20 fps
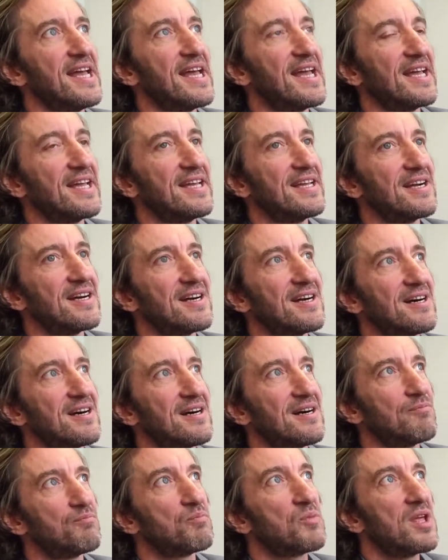
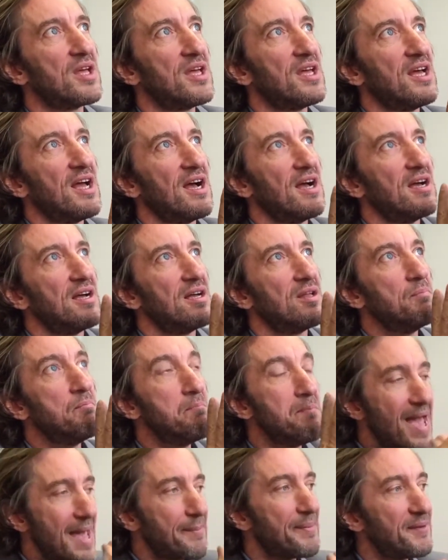a
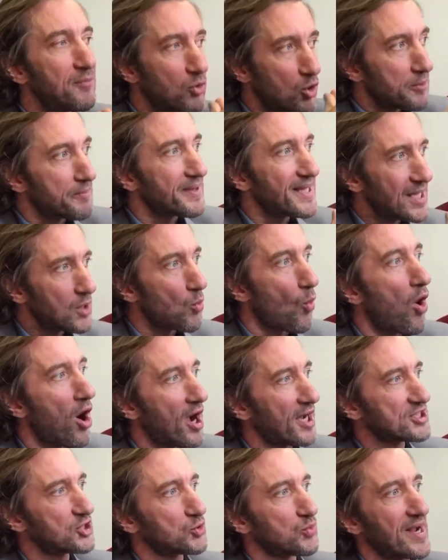maybe we're
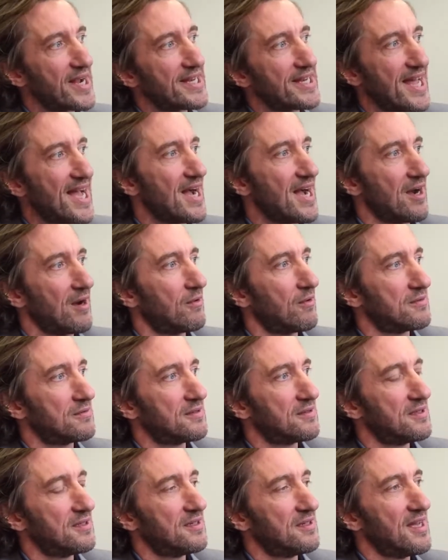being watched right now,
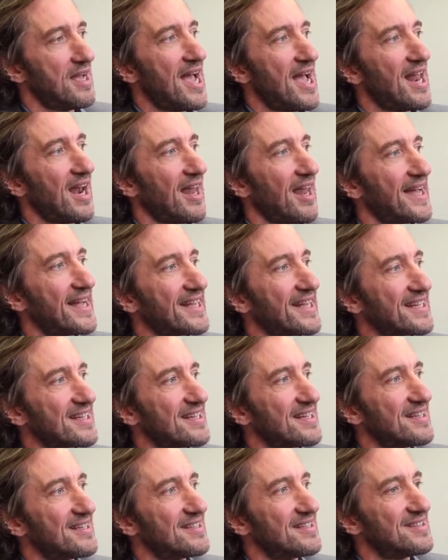and
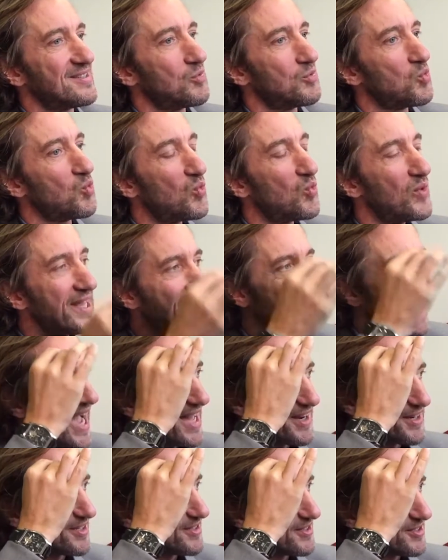like we
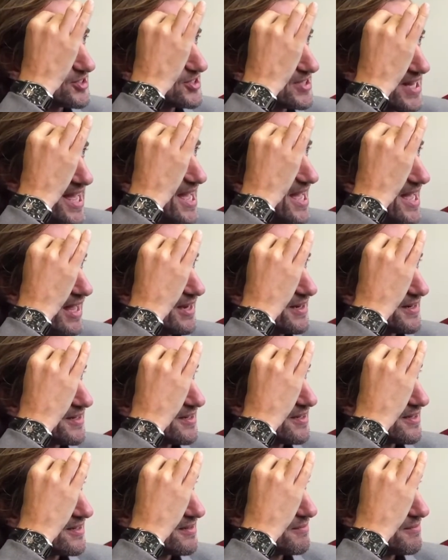can't understand